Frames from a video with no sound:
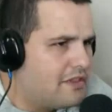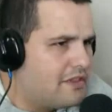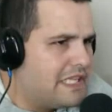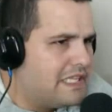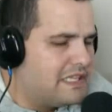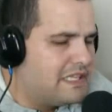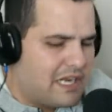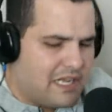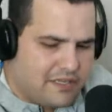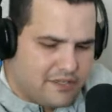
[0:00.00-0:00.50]

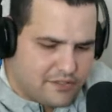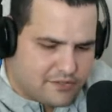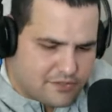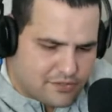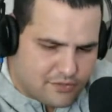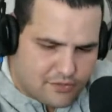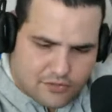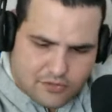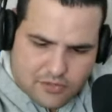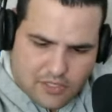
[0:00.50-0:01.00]
thing that I used
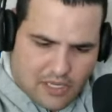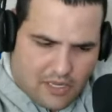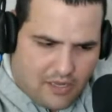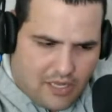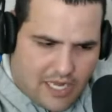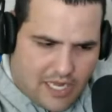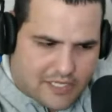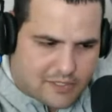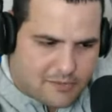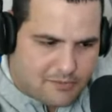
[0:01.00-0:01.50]
to do a
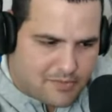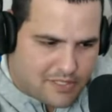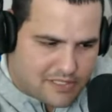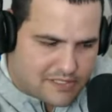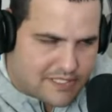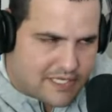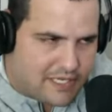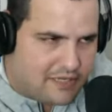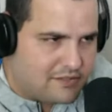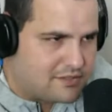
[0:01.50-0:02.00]
lot in the
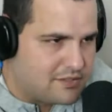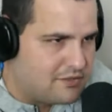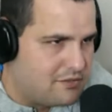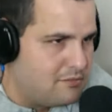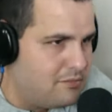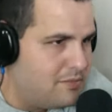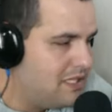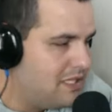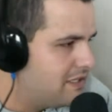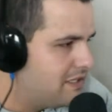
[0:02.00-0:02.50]
military. Some of
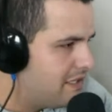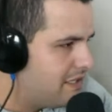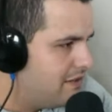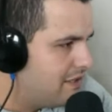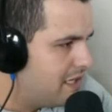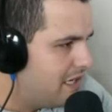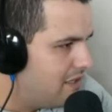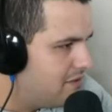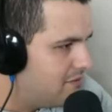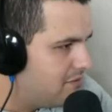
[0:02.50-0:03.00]
the
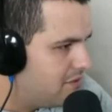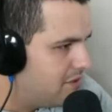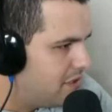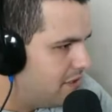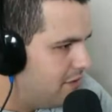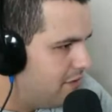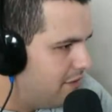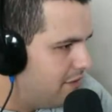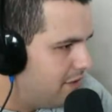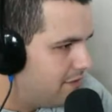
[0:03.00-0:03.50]
military guys would
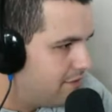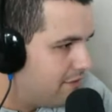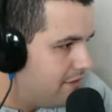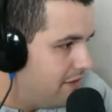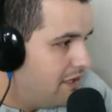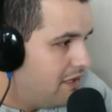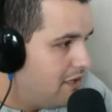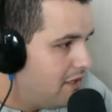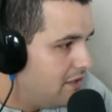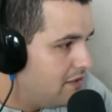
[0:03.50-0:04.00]
tell you this:
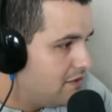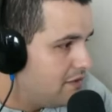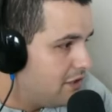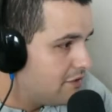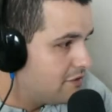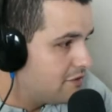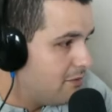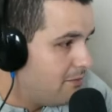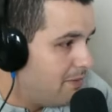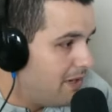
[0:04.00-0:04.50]

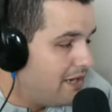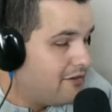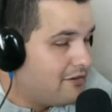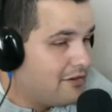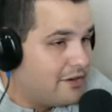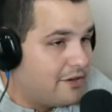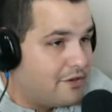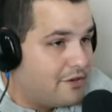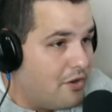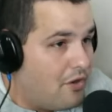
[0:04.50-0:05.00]
tell somebody
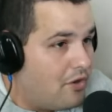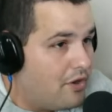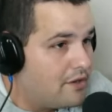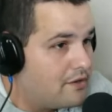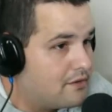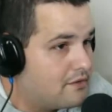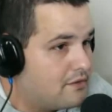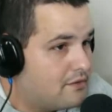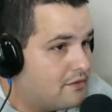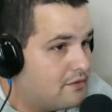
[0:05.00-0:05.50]
where you're
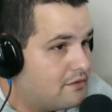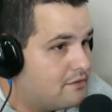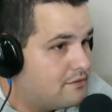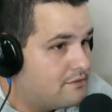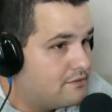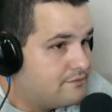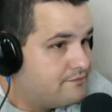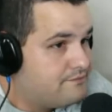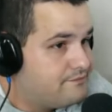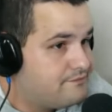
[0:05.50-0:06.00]
going.
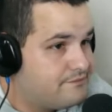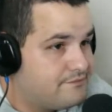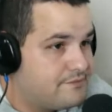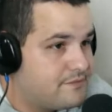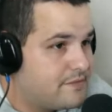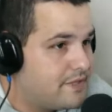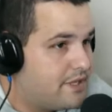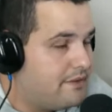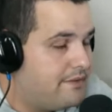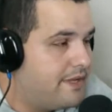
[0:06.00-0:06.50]

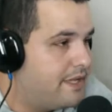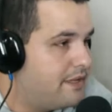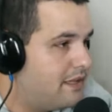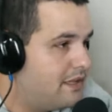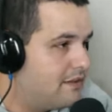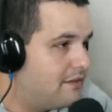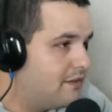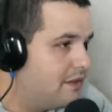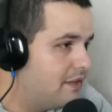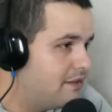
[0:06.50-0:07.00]
I mean,
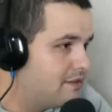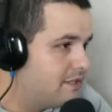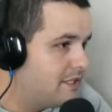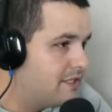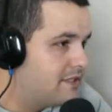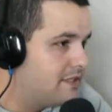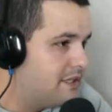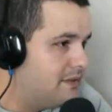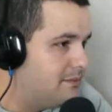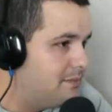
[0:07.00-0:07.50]
that's, that's
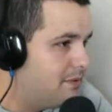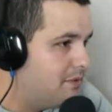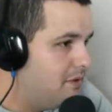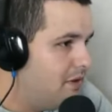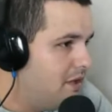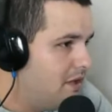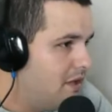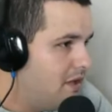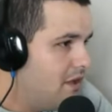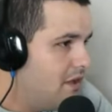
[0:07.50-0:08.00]
just simple.
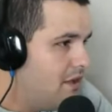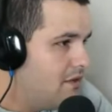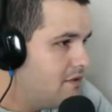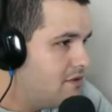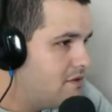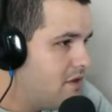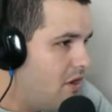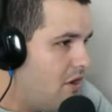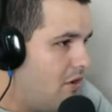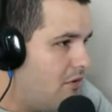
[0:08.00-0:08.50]

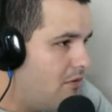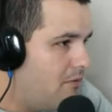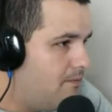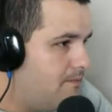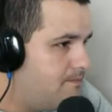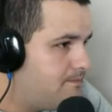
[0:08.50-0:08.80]
So,